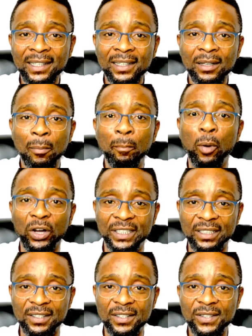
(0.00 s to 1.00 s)

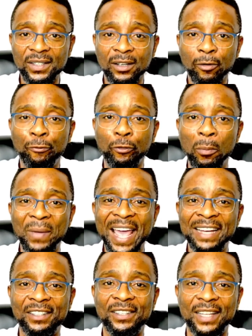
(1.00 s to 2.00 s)
bodies from
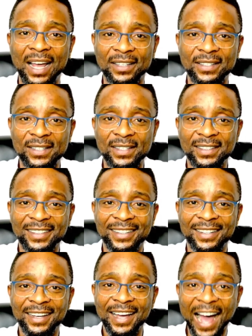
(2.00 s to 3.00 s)
NSAS.
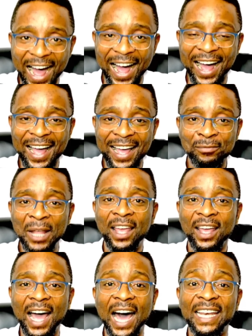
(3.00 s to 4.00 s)
Ah,
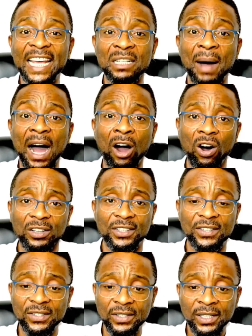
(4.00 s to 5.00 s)
I lay in my
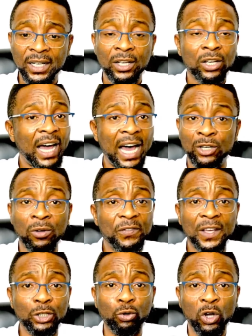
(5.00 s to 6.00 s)
heart. I don't
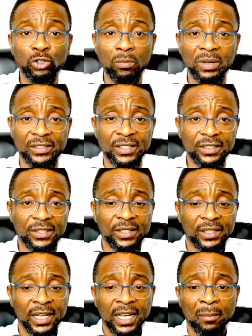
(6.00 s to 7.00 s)
think you want to miss it.
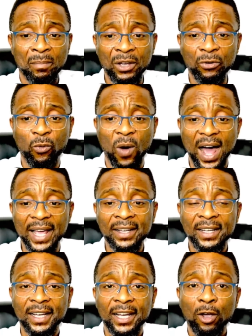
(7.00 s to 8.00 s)
Meanwhile,
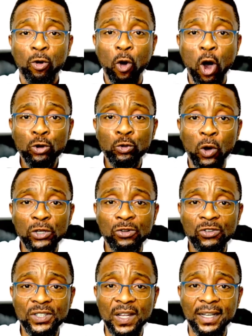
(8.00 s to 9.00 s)
Kolu also
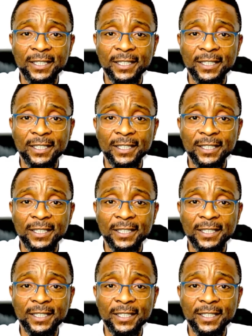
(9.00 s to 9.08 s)
said